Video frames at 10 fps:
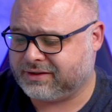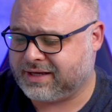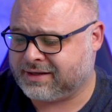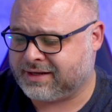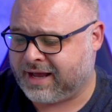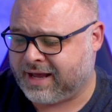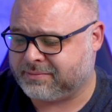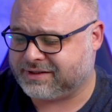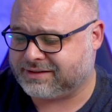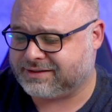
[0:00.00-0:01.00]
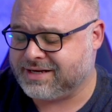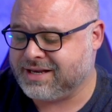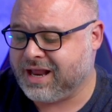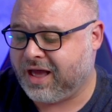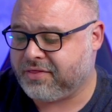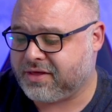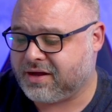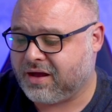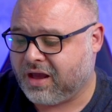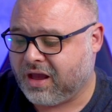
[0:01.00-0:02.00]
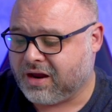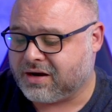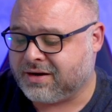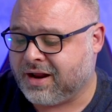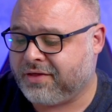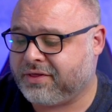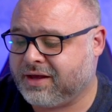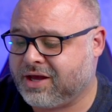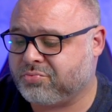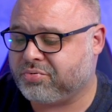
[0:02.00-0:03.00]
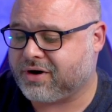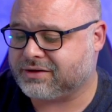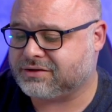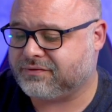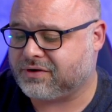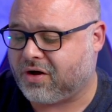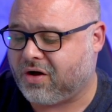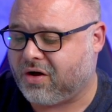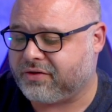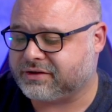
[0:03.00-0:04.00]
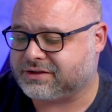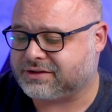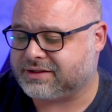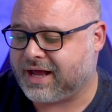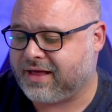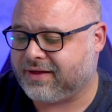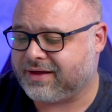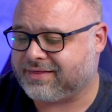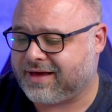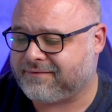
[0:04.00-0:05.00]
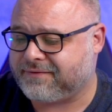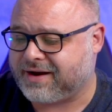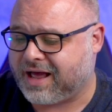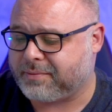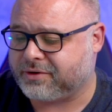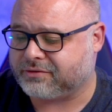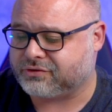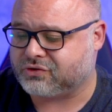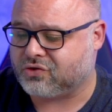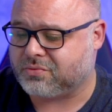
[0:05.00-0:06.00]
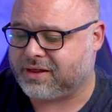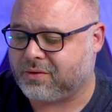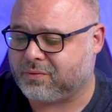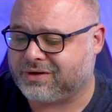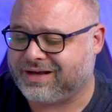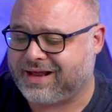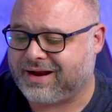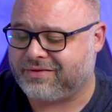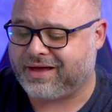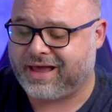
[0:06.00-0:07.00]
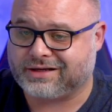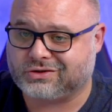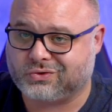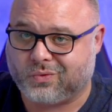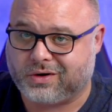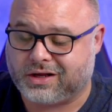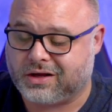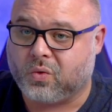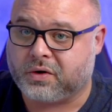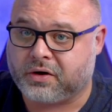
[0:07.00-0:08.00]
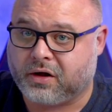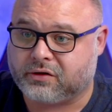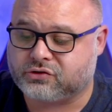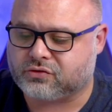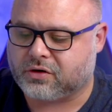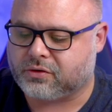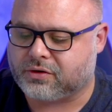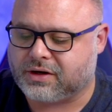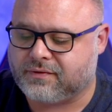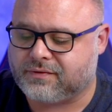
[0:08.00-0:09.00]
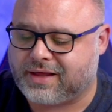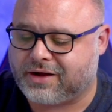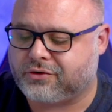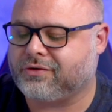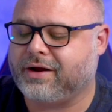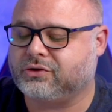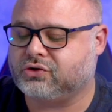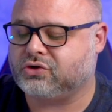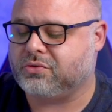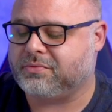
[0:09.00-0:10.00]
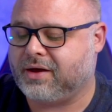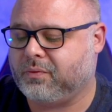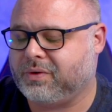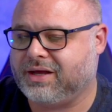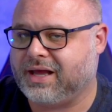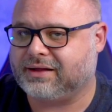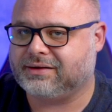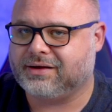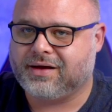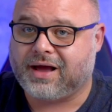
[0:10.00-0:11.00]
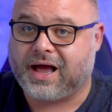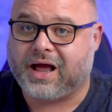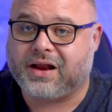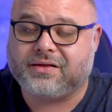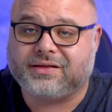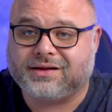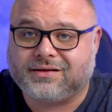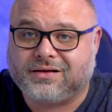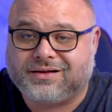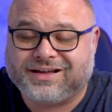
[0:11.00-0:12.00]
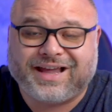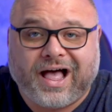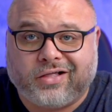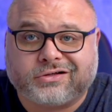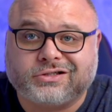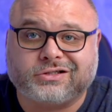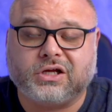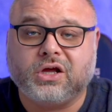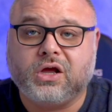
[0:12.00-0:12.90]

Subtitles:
10 times. It's nothing impressive at all. This is not like that phenomenal zoom that we get on the S21 Ultra, or even that great zoom that we get on the Galaxy